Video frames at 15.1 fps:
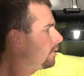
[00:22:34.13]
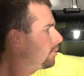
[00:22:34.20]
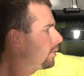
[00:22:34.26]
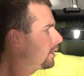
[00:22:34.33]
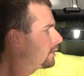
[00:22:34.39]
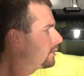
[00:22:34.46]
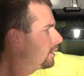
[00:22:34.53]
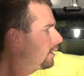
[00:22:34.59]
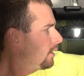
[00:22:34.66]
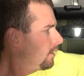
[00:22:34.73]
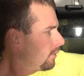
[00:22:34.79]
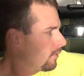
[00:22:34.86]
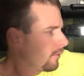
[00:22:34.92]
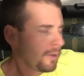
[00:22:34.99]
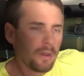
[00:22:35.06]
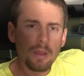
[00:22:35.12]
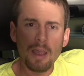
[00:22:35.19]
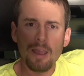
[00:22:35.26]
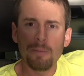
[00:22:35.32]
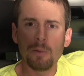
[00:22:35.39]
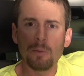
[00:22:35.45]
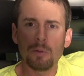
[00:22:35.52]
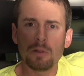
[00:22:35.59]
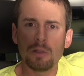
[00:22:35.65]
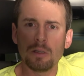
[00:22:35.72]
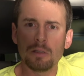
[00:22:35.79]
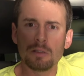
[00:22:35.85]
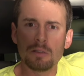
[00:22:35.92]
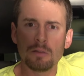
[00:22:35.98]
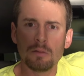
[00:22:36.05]
But real happy with
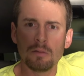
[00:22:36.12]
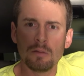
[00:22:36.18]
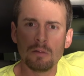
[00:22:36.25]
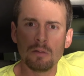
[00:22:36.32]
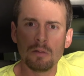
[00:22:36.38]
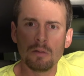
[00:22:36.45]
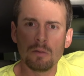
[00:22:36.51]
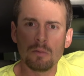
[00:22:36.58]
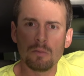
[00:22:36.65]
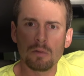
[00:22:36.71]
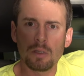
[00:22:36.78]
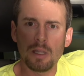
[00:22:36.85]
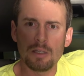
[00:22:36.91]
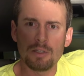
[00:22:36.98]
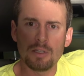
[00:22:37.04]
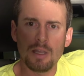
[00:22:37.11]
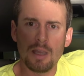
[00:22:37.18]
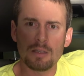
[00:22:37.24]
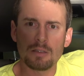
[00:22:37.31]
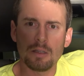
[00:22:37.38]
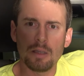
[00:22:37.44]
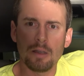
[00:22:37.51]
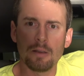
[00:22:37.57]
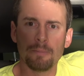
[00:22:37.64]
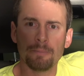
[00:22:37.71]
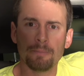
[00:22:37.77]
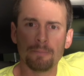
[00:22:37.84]
this. We'll catch you guys later.